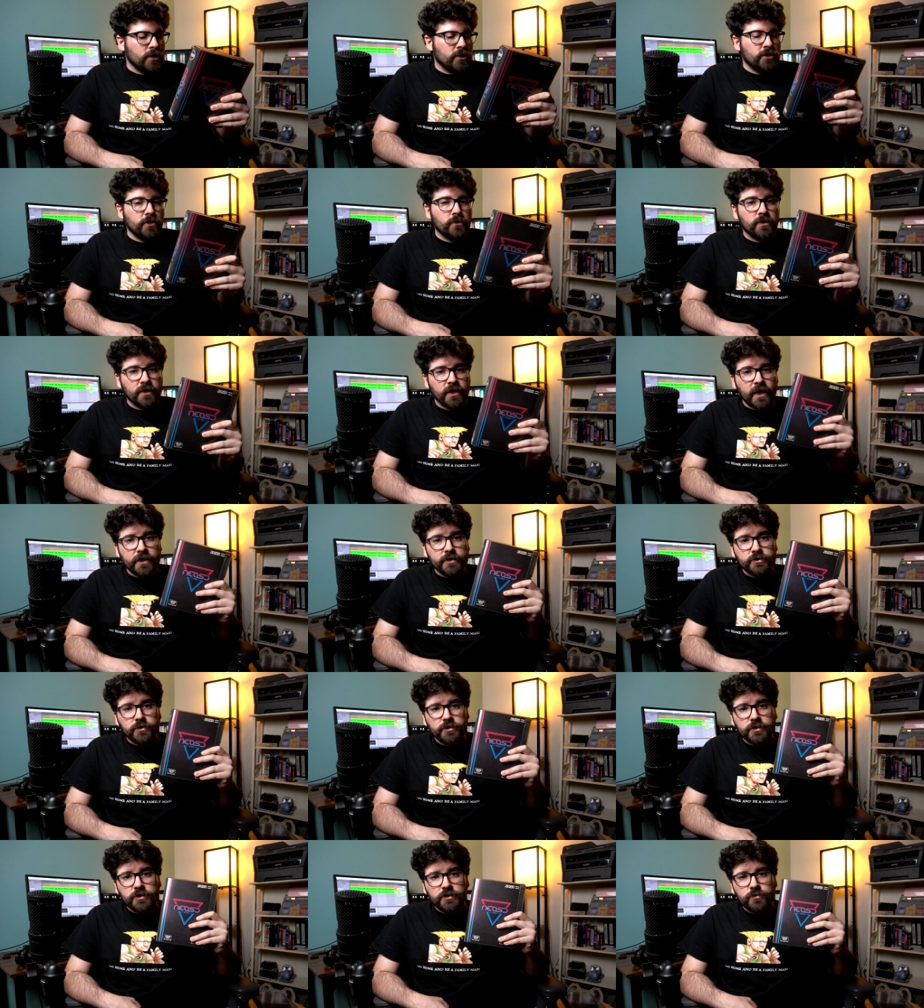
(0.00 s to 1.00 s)
You can
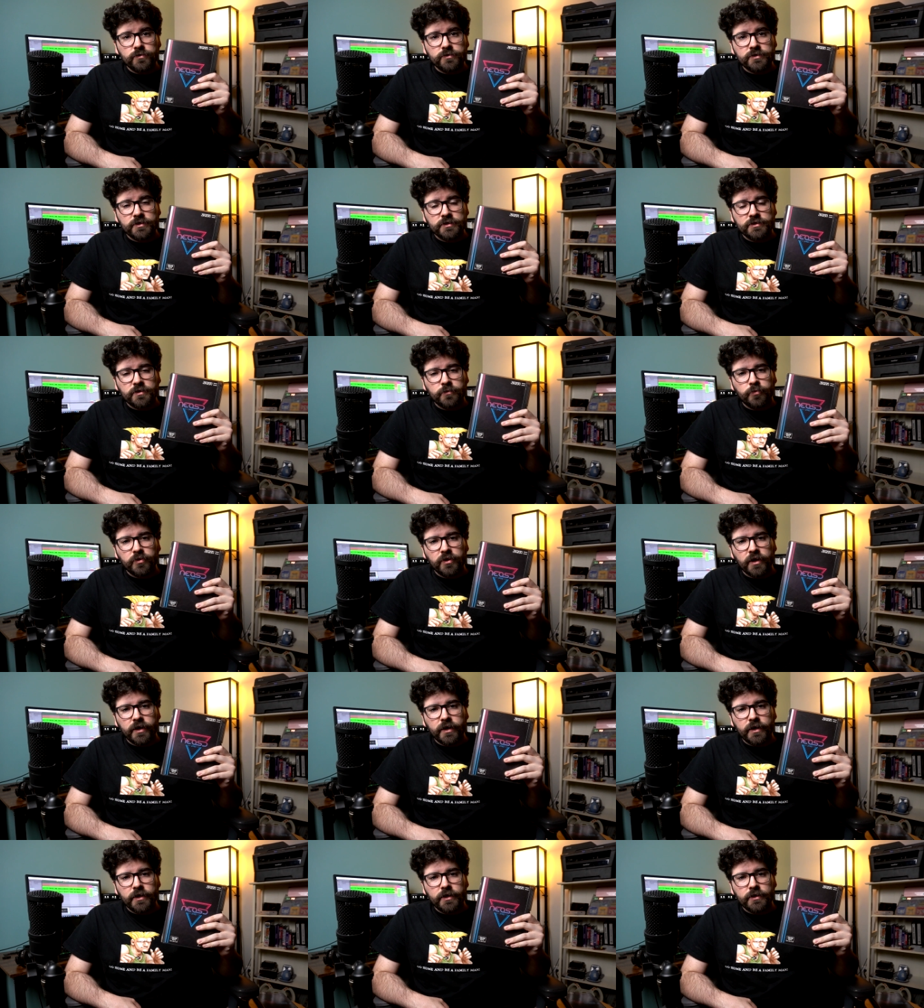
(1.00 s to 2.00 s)
actually use this to
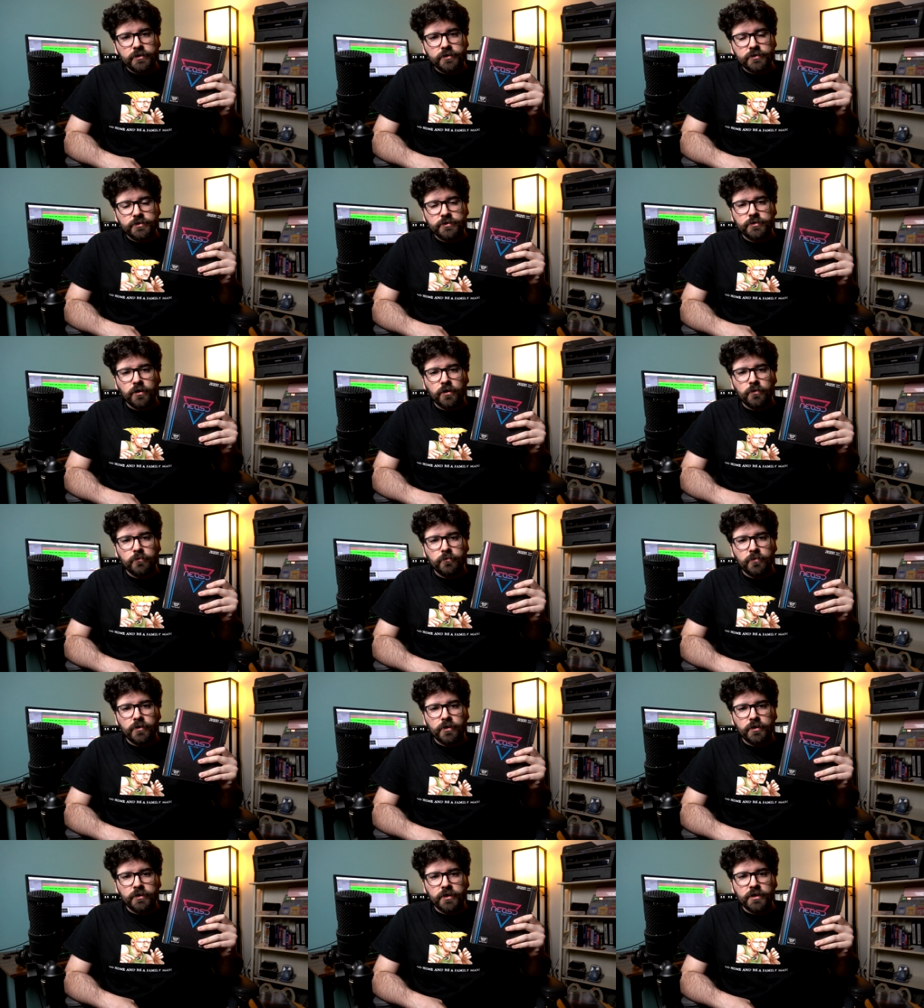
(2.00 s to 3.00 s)
play
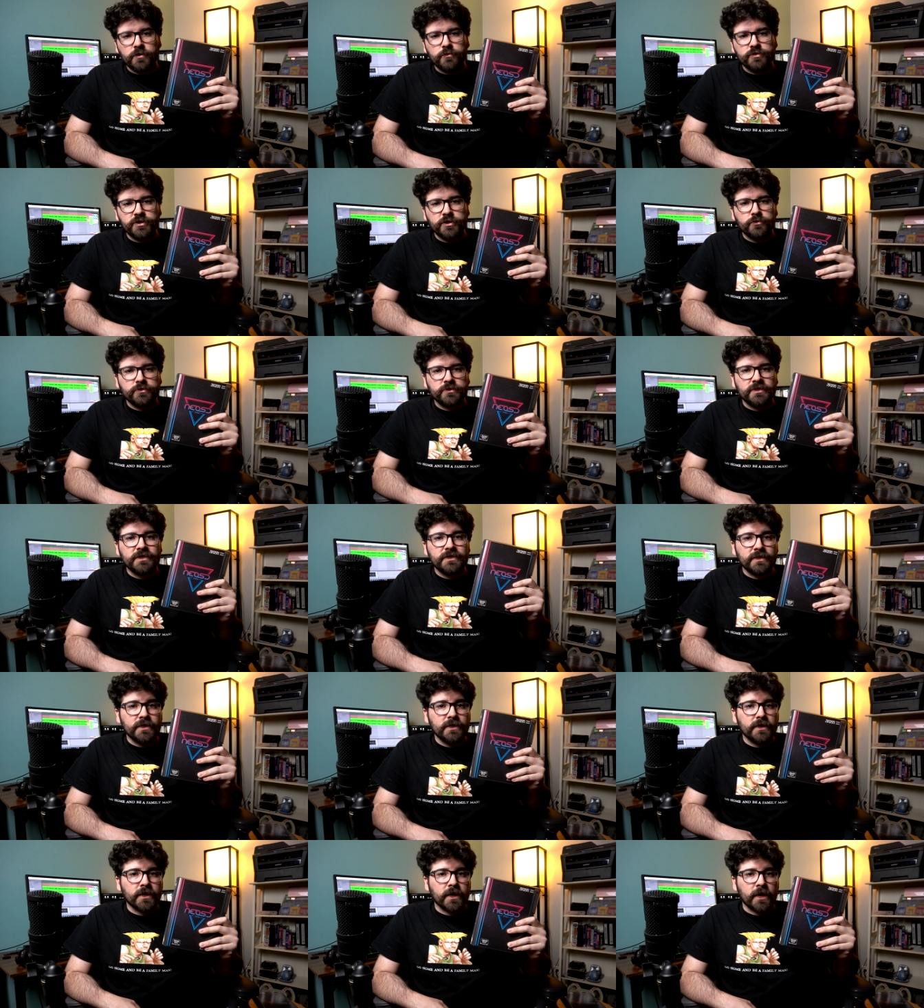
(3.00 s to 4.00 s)
some Neo Geo
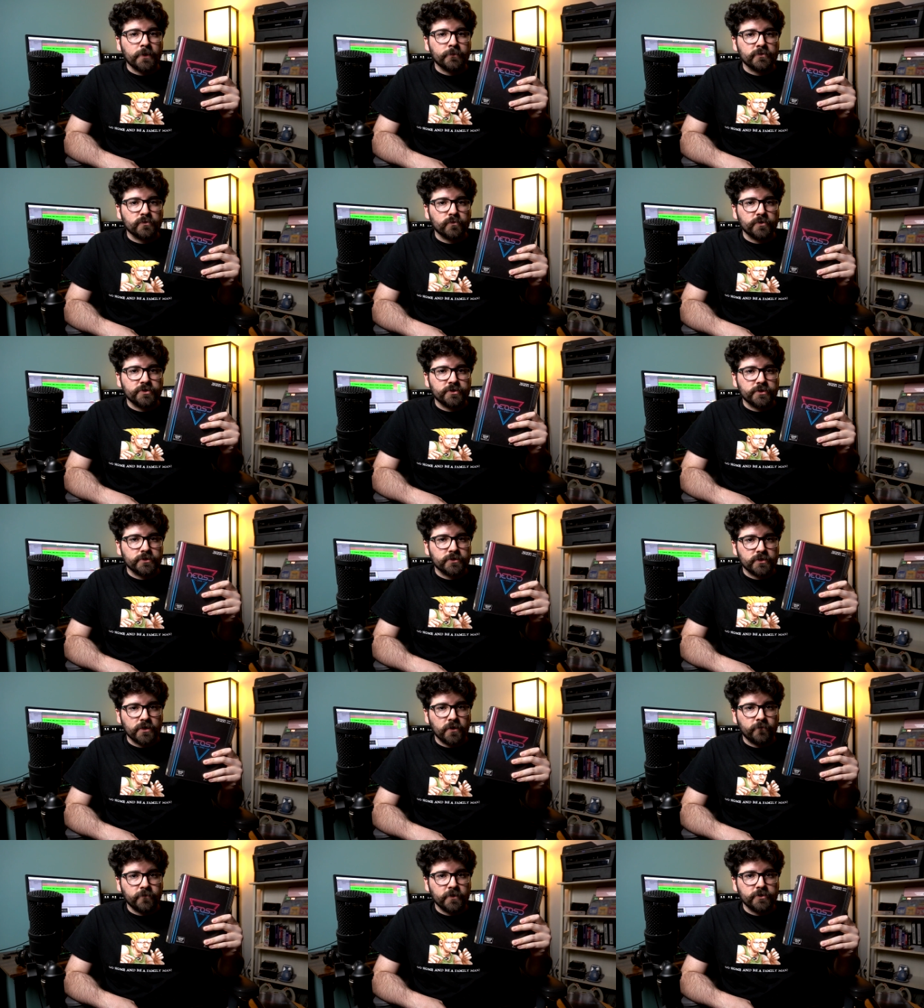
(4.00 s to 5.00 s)
CD games, which is
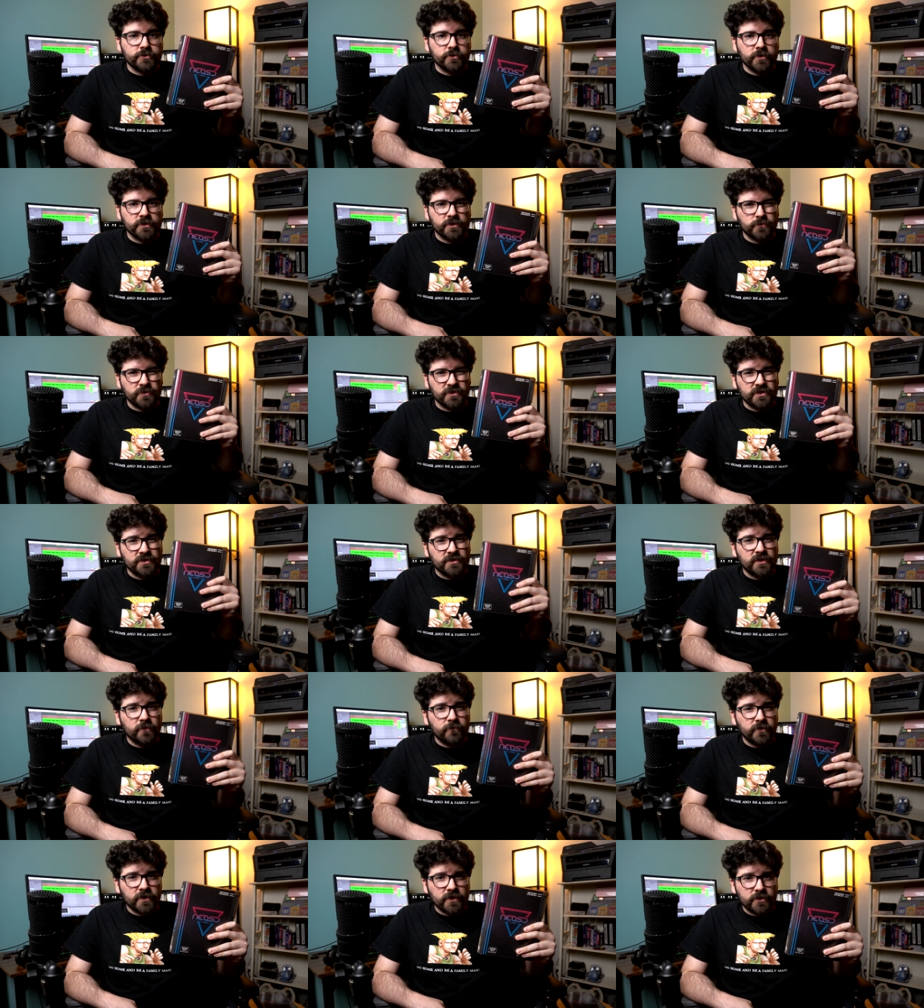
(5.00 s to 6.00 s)
a feature that's
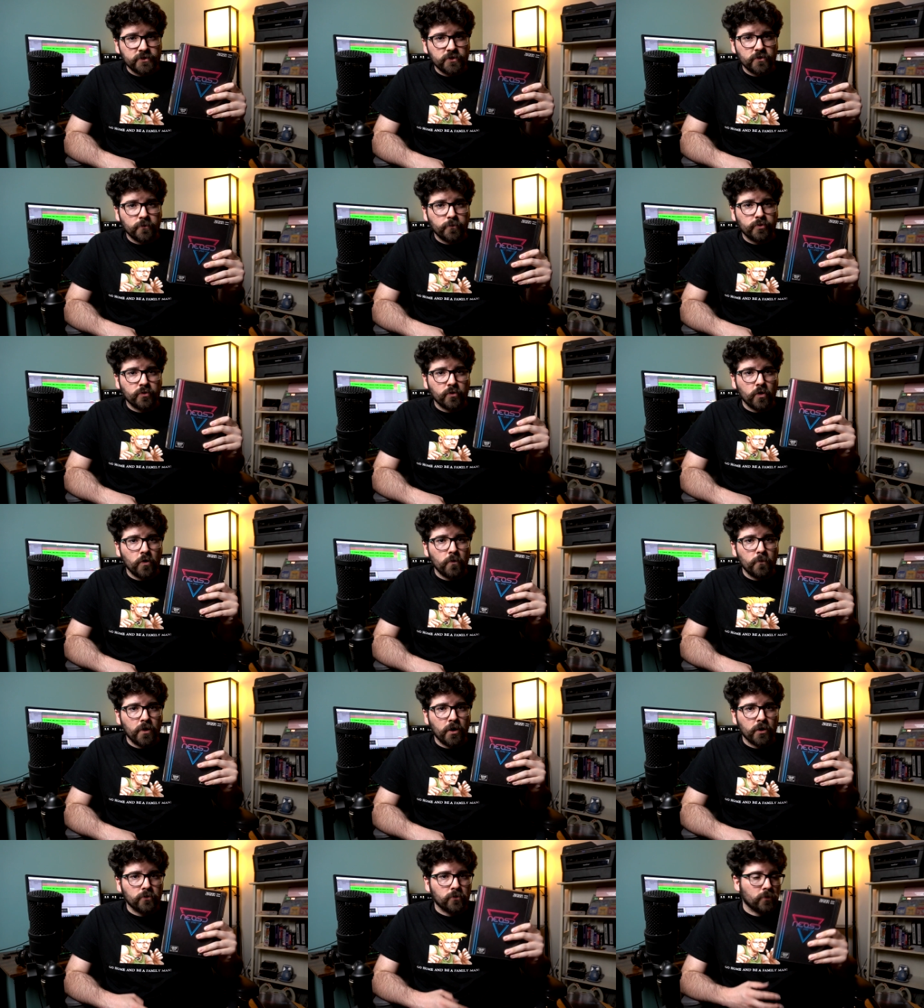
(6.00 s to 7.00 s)
specific to the Pro
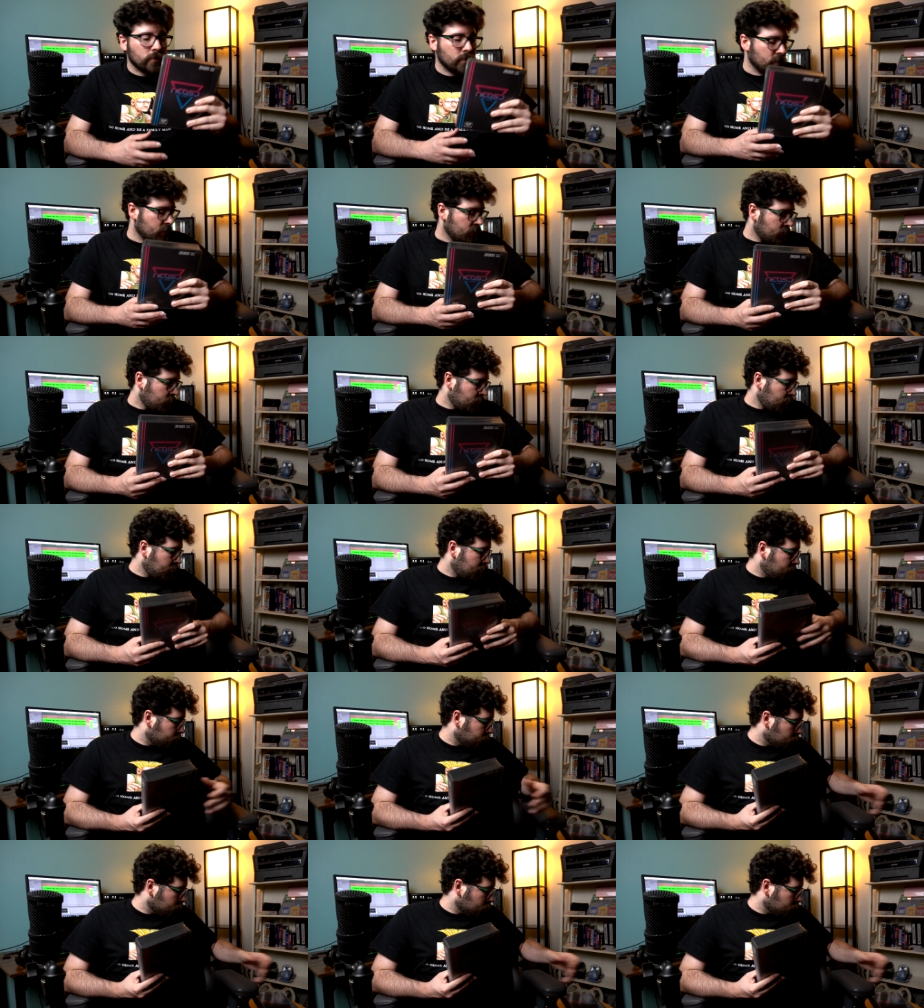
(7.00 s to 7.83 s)
model. And